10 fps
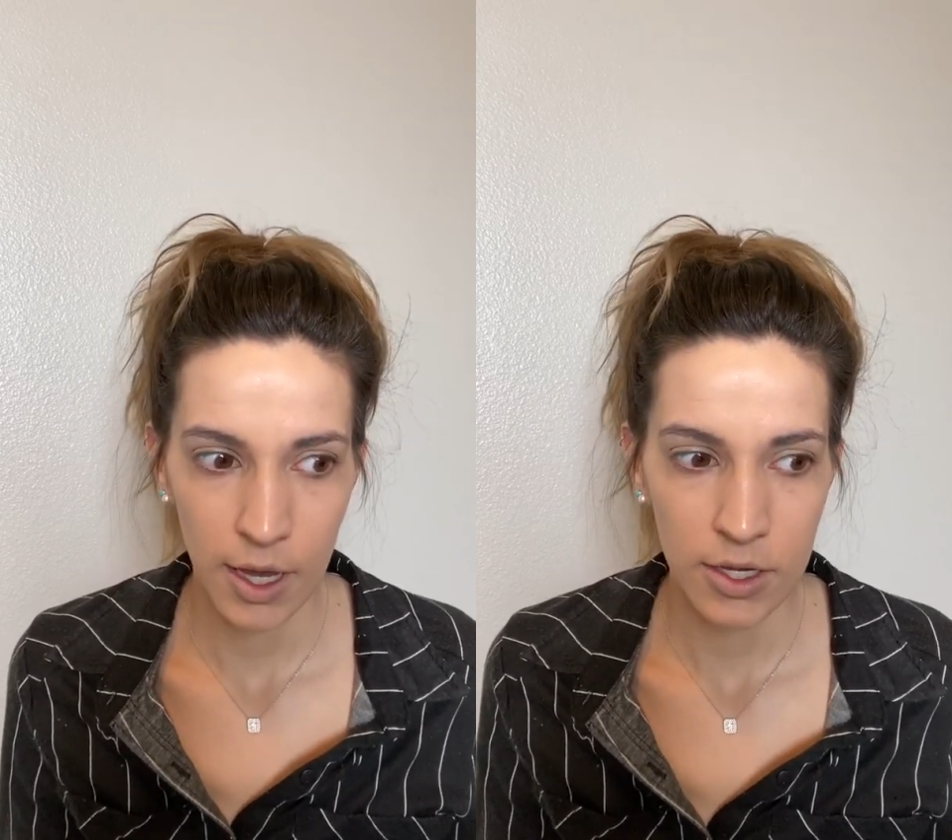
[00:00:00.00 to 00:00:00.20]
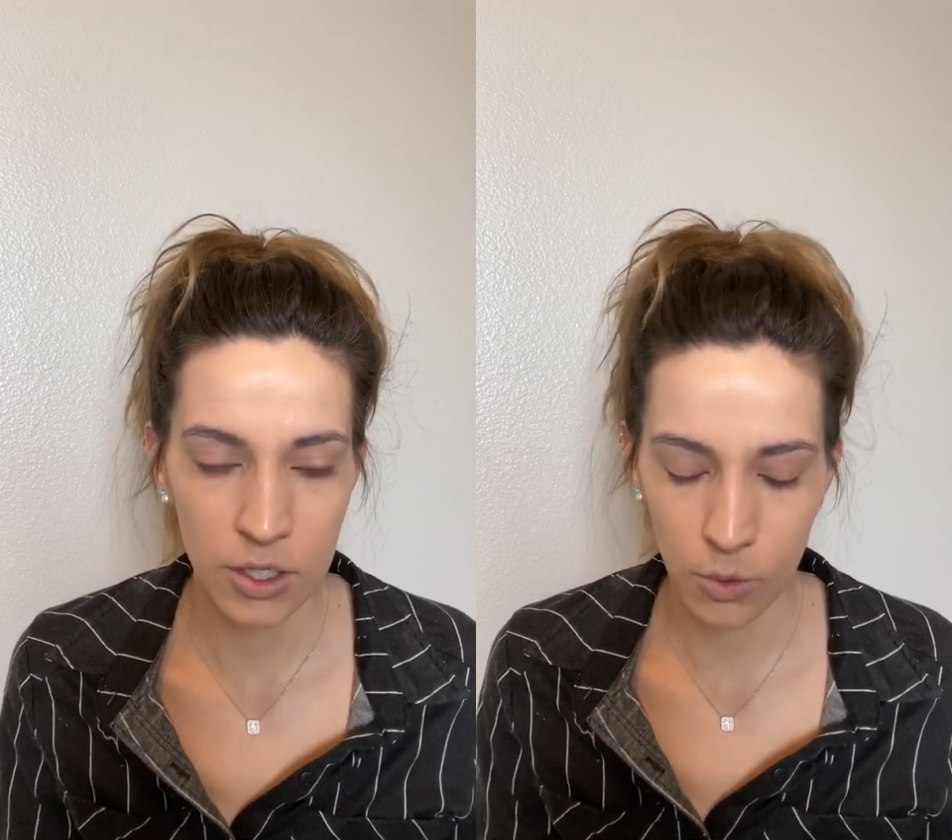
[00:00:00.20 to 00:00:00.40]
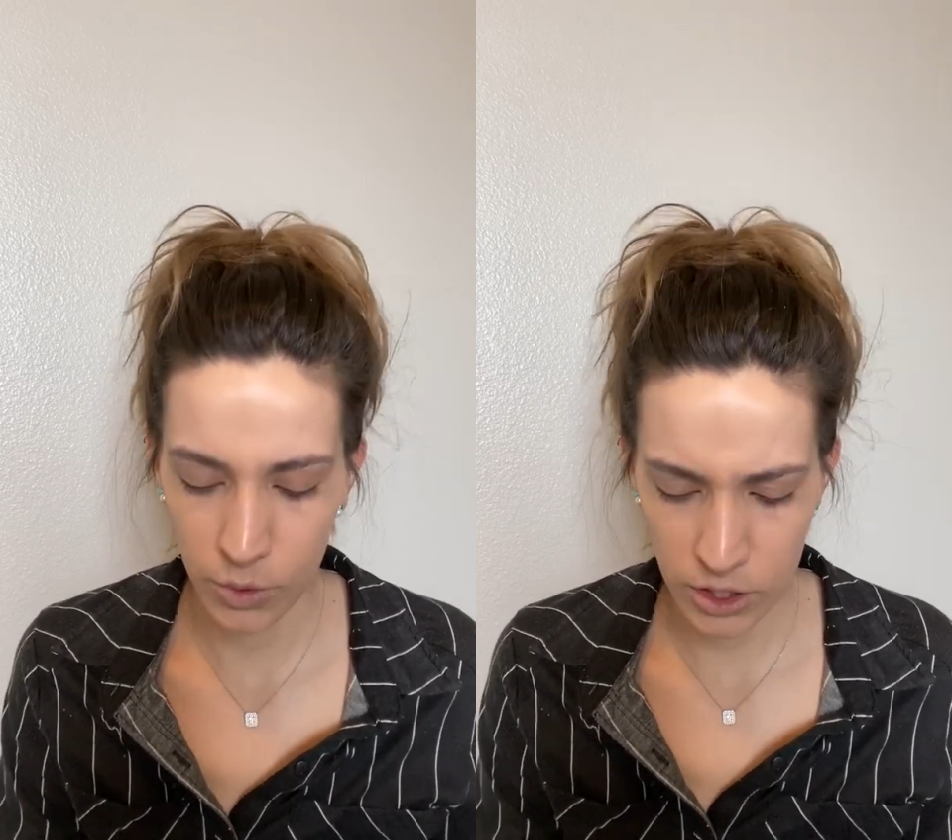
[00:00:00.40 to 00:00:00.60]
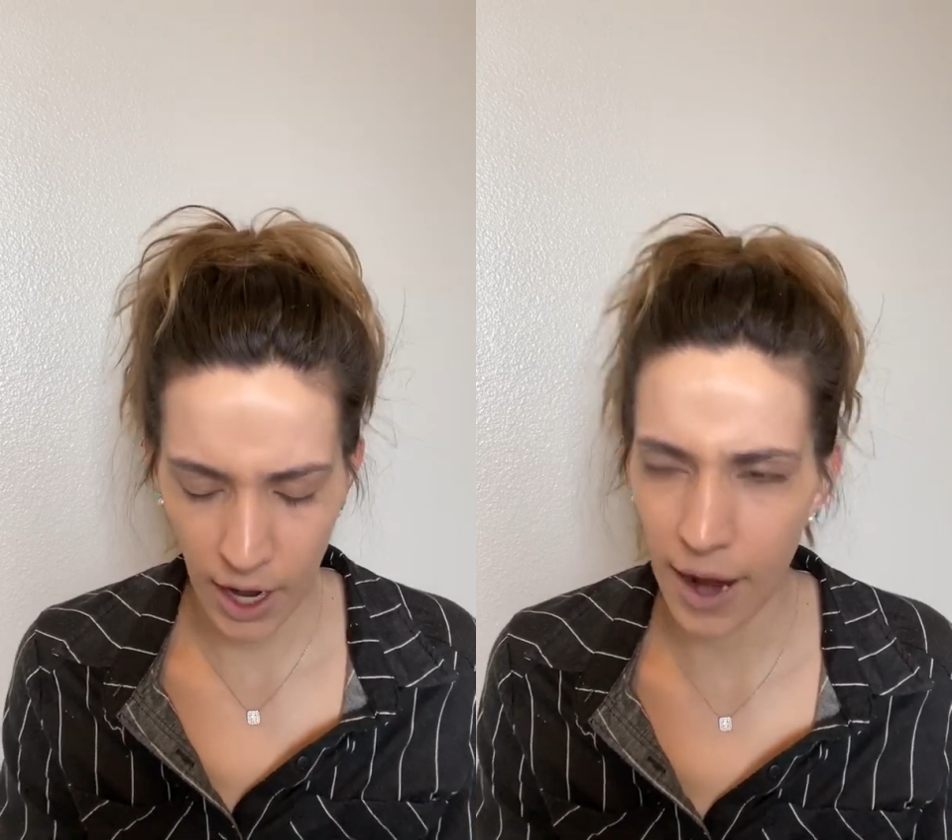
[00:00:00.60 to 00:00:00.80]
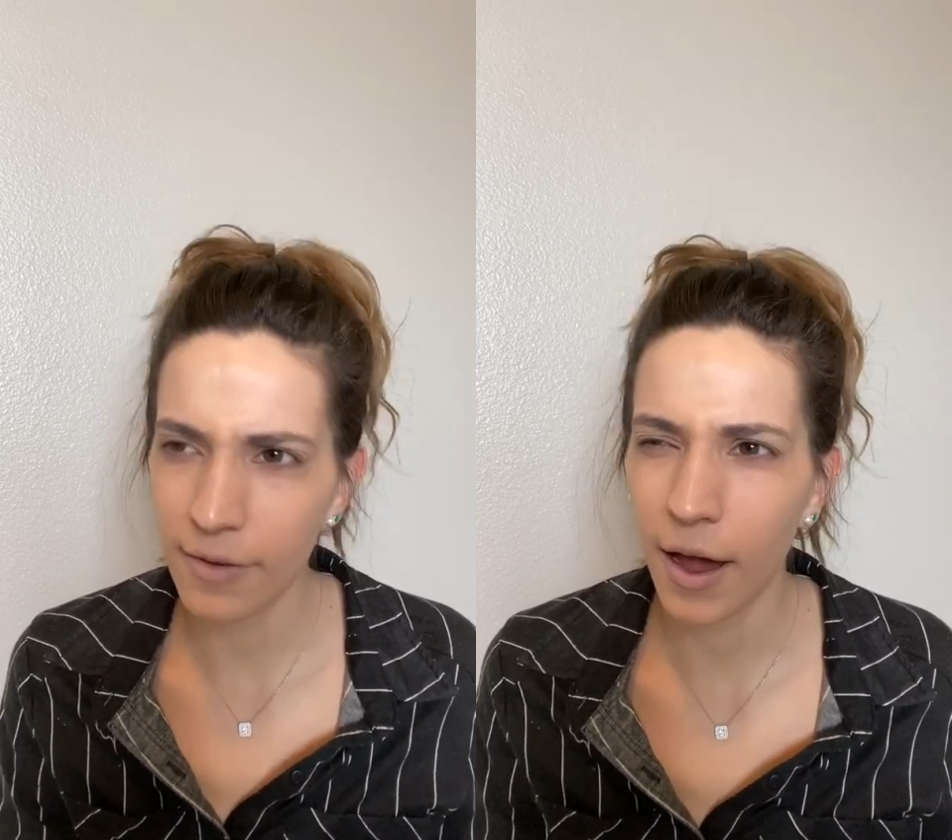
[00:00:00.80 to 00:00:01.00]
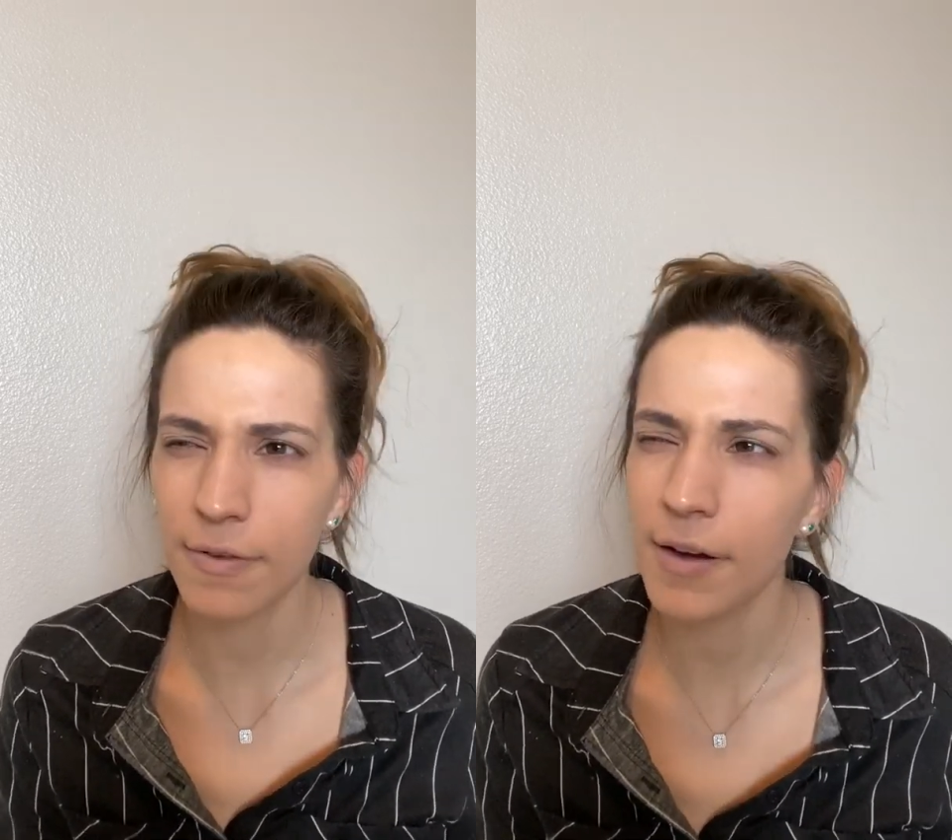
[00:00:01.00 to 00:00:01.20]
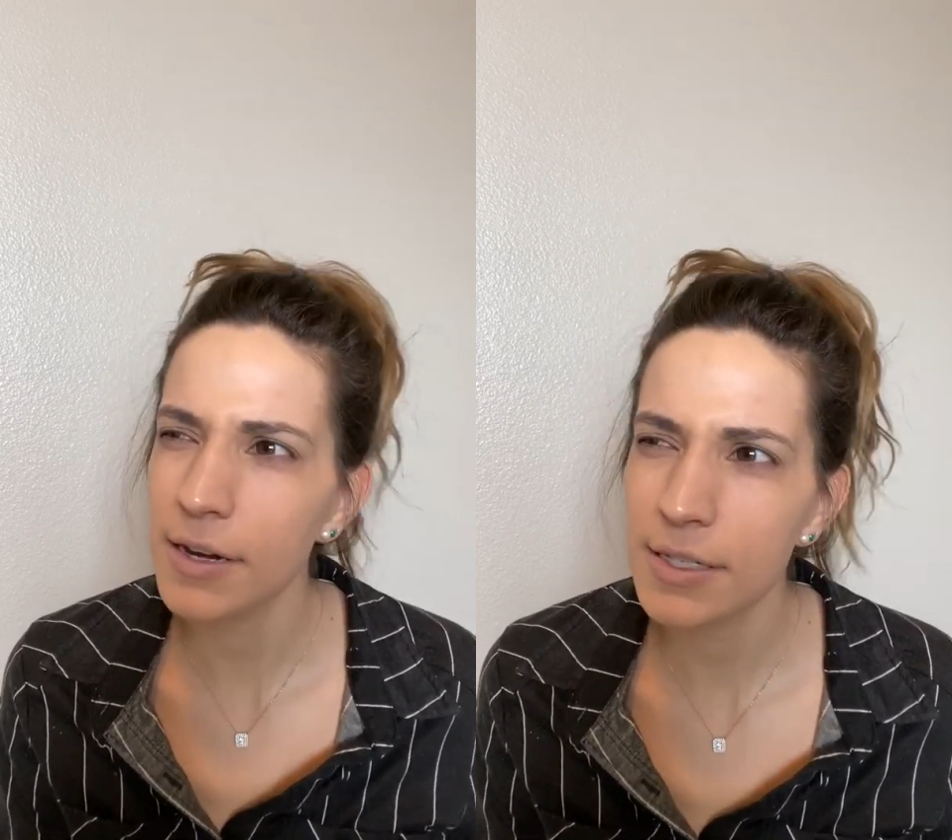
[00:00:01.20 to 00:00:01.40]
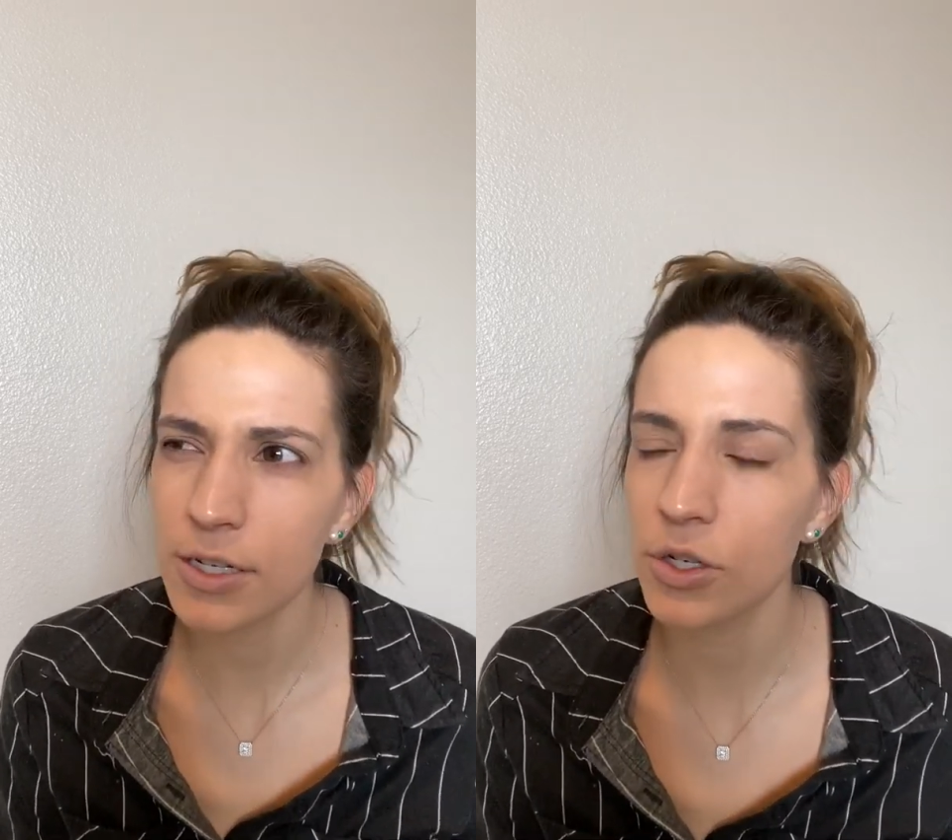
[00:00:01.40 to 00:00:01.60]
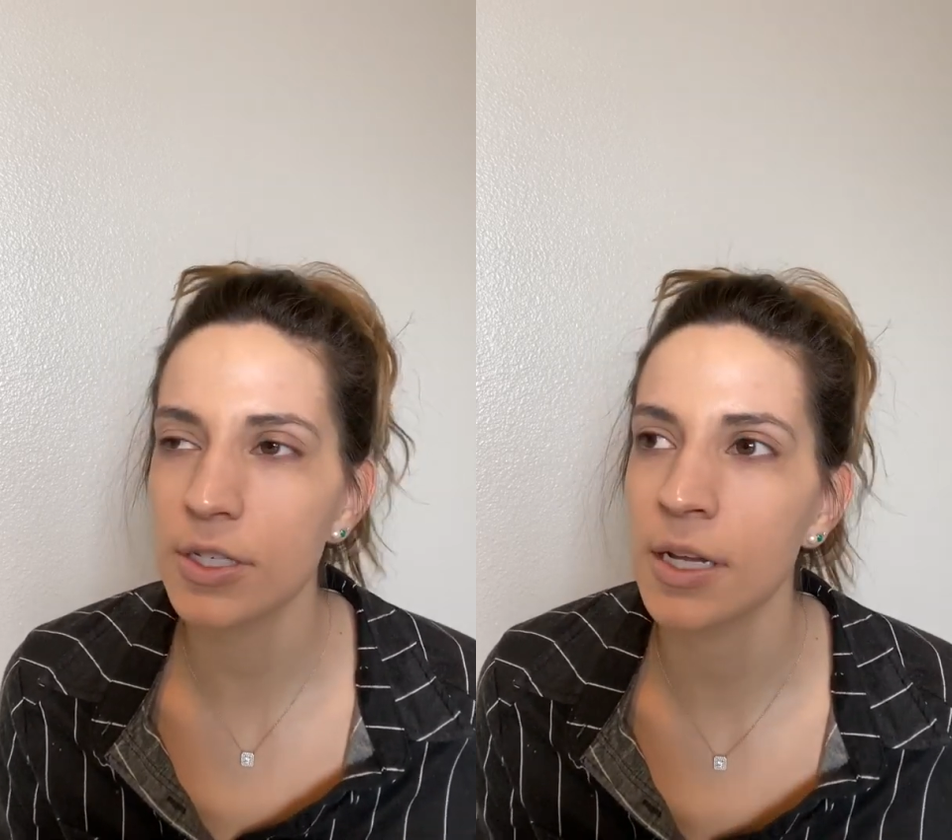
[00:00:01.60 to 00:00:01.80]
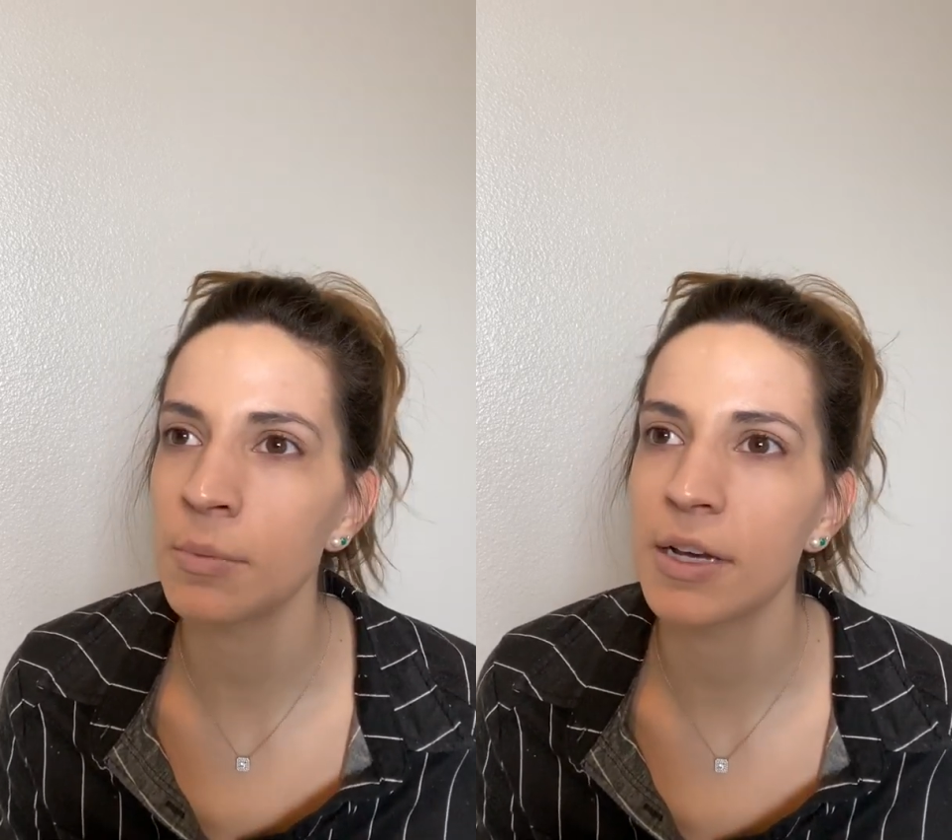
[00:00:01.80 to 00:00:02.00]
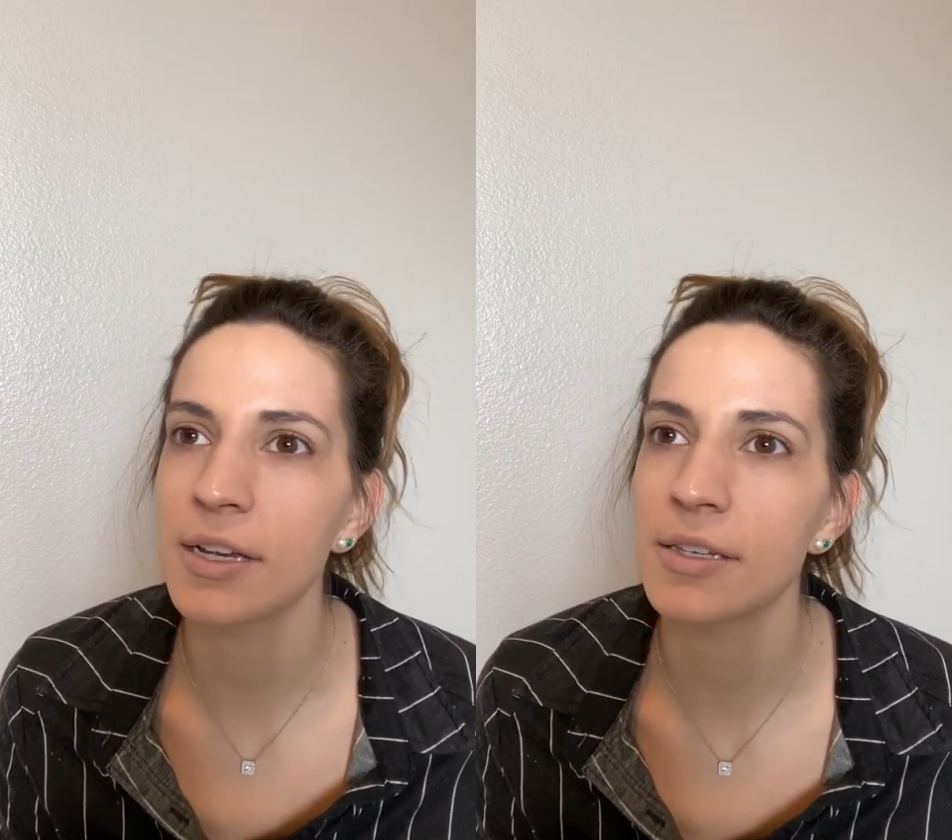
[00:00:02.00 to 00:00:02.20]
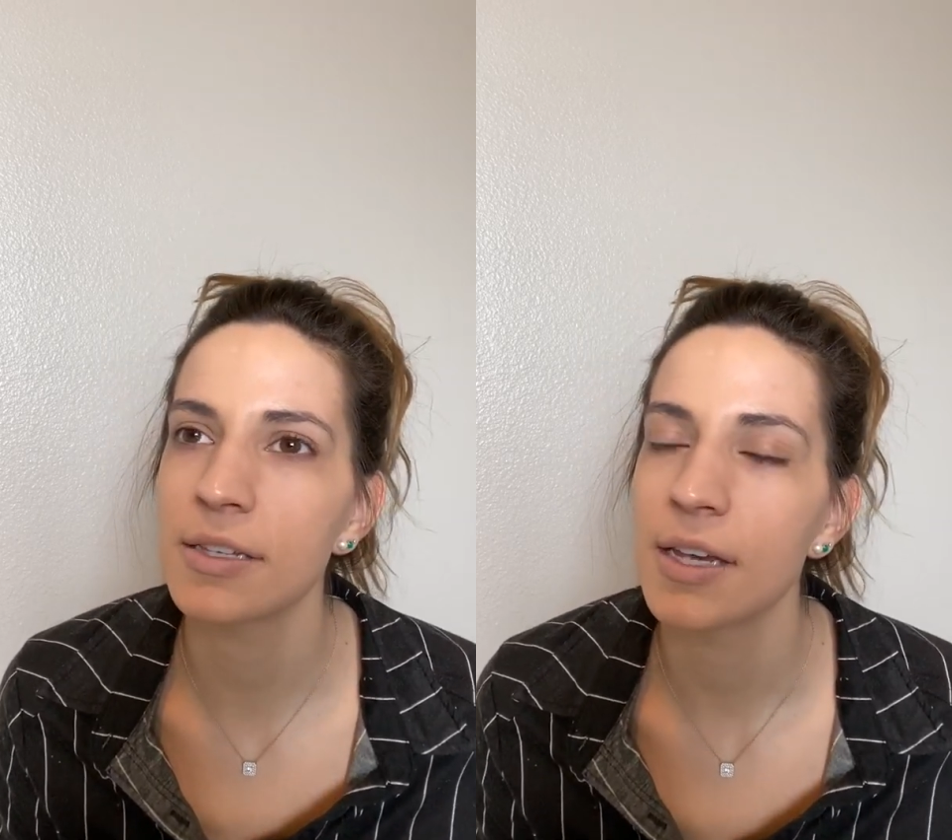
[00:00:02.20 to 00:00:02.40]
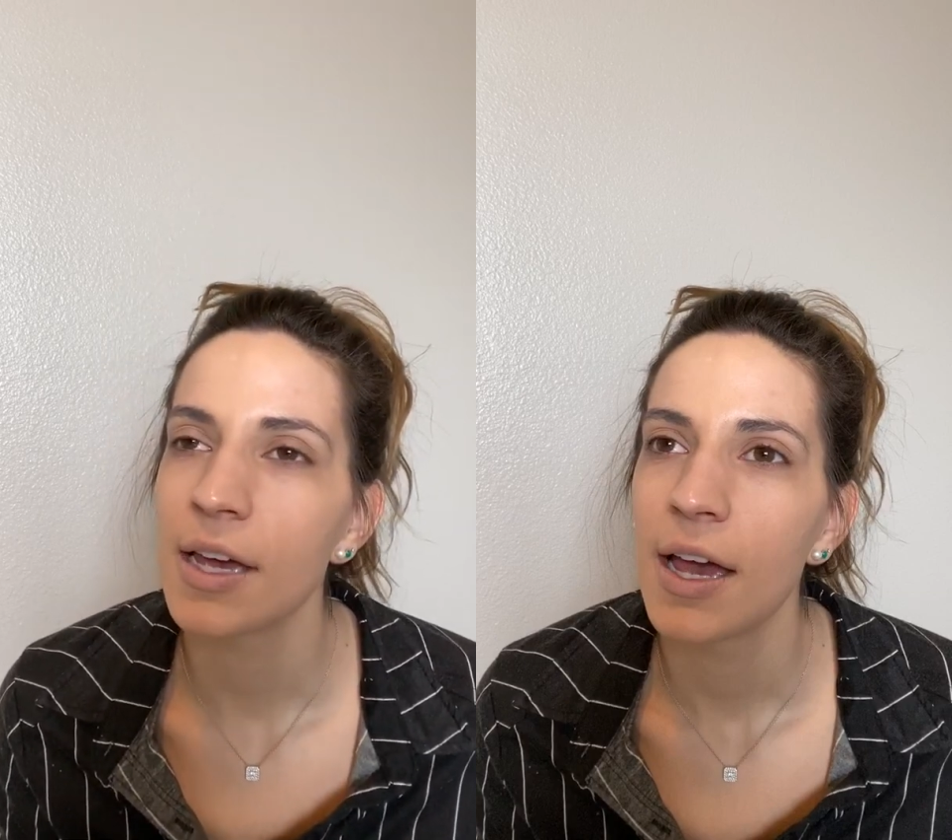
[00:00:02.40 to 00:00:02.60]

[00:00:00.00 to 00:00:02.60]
So, which I find is interesting because